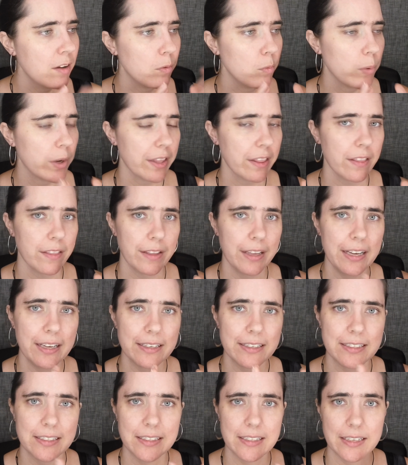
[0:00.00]
With
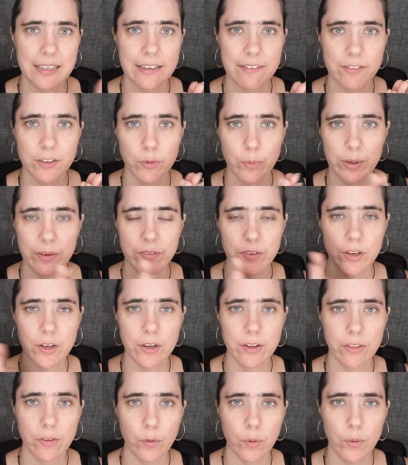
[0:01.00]
that, after we've
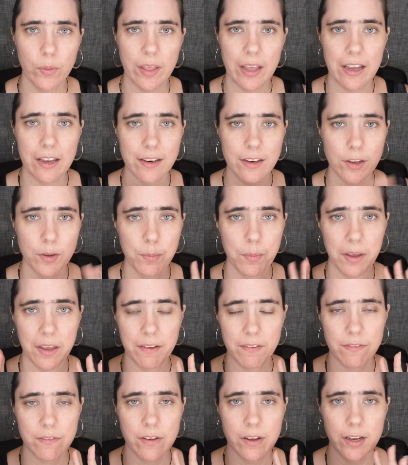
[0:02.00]
gone through that, you may
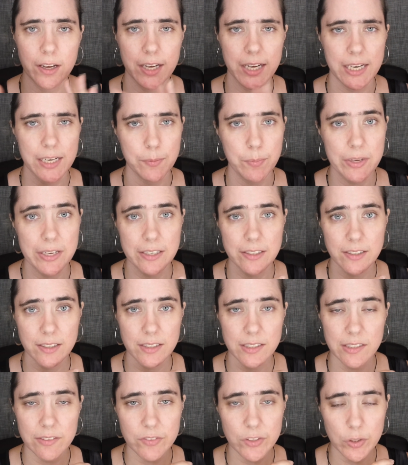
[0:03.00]
find
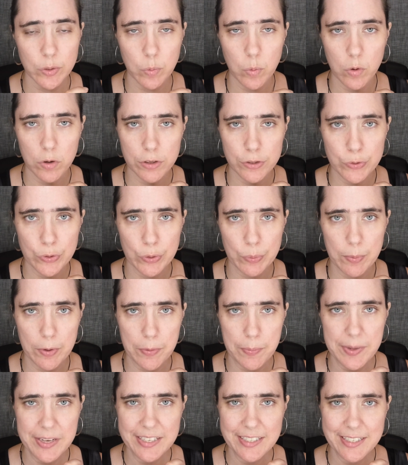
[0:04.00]
pieces of your wardrobe
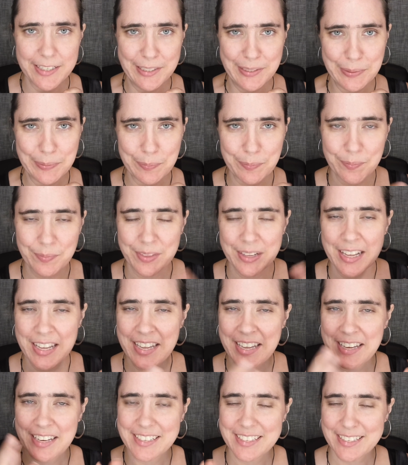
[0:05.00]
are missing,
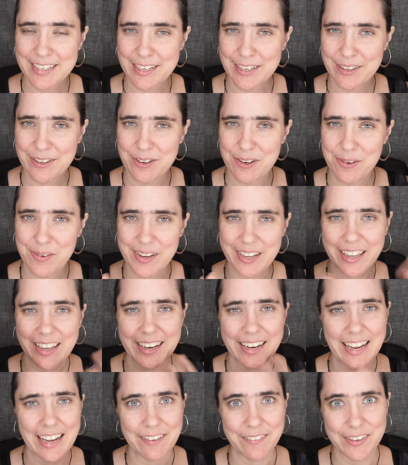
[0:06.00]
so we
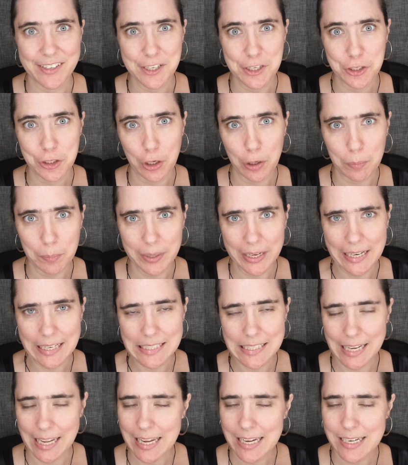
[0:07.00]
can have a
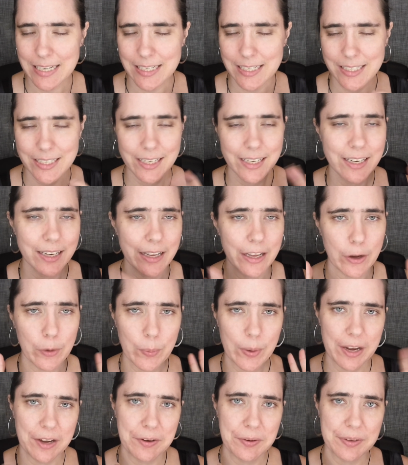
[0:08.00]
shopping date and
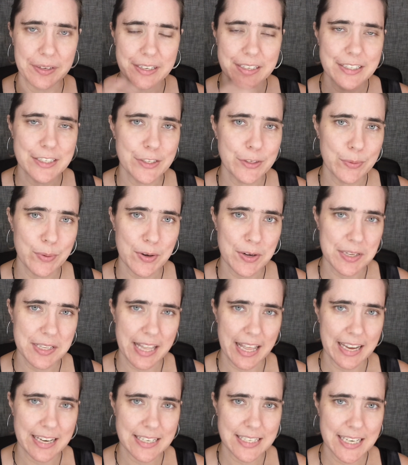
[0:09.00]
go out and do all
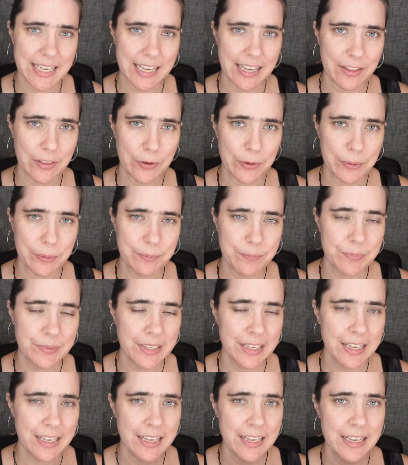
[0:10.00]
that together.
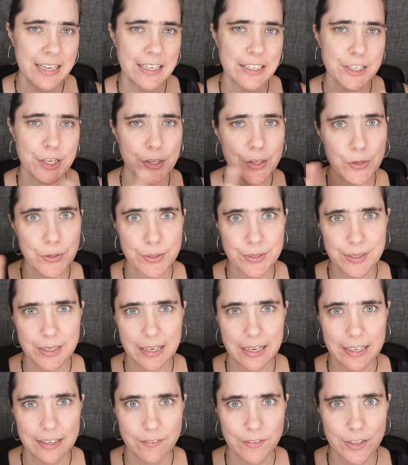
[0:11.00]
So those are
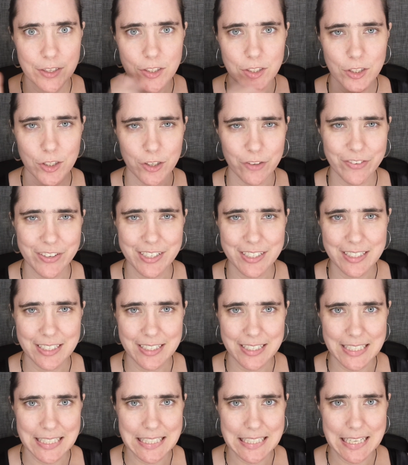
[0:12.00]
kind of the
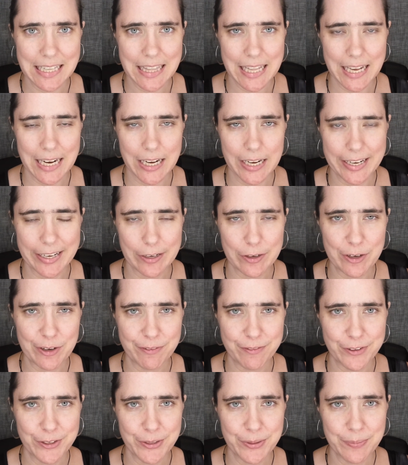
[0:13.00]
services that I
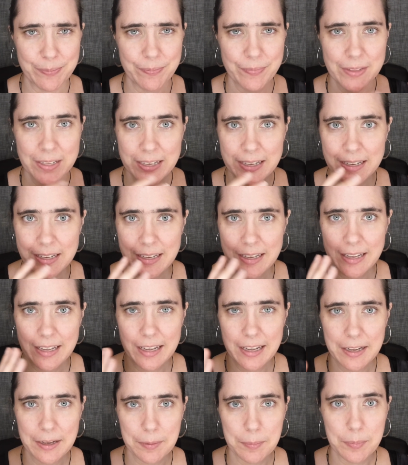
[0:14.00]
offer,
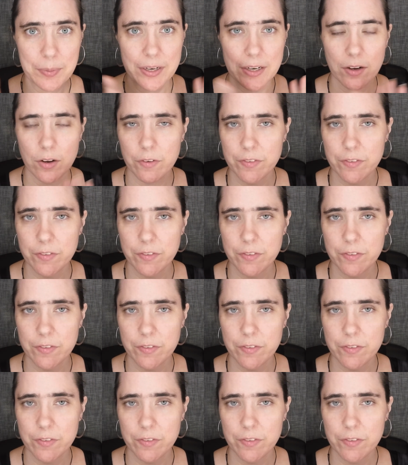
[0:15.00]
but